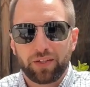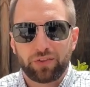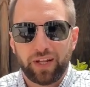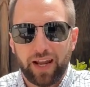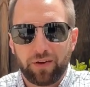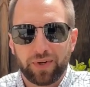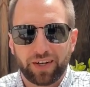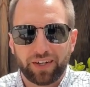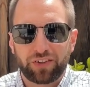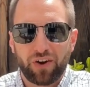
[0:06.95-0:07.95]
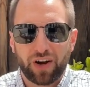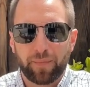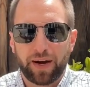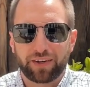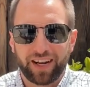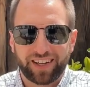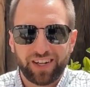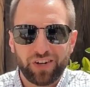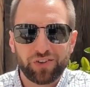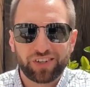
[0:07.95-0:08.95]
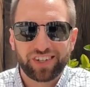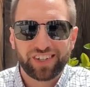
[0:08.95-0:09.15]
Today we're going to talk about Lucky Luke.